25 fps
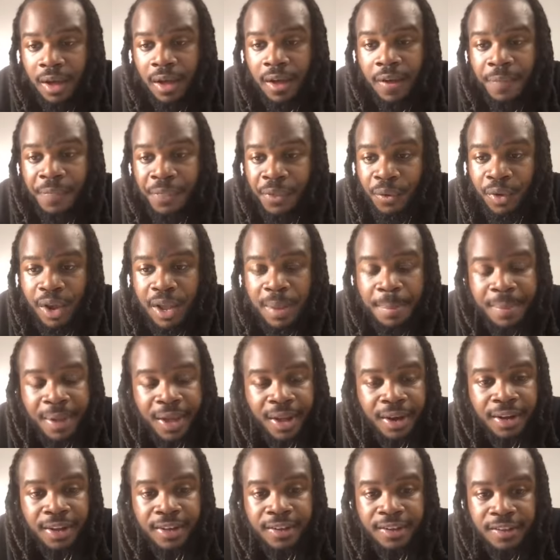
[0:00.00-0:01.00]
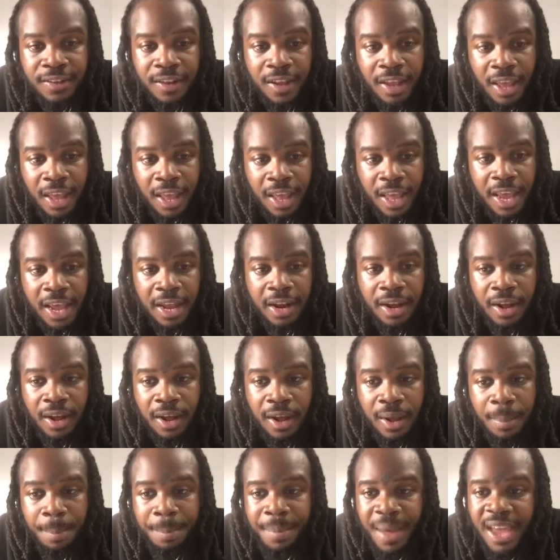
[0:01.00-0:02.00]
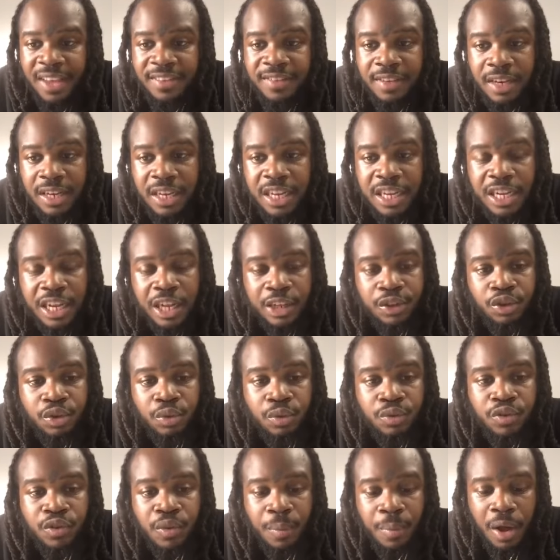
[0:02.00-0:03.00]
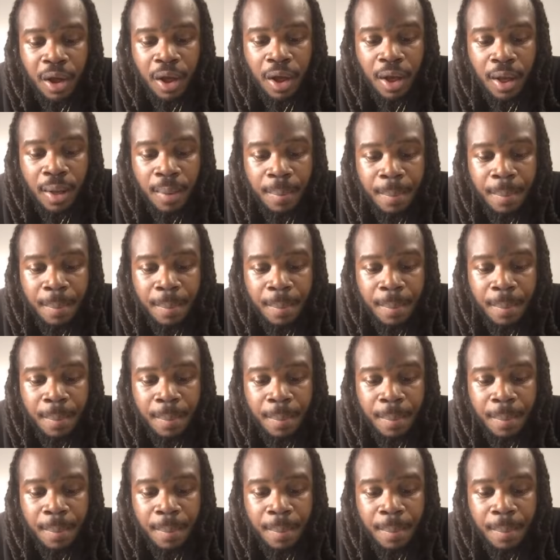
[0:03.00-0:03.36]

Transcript: 3 bitters, and basically get you some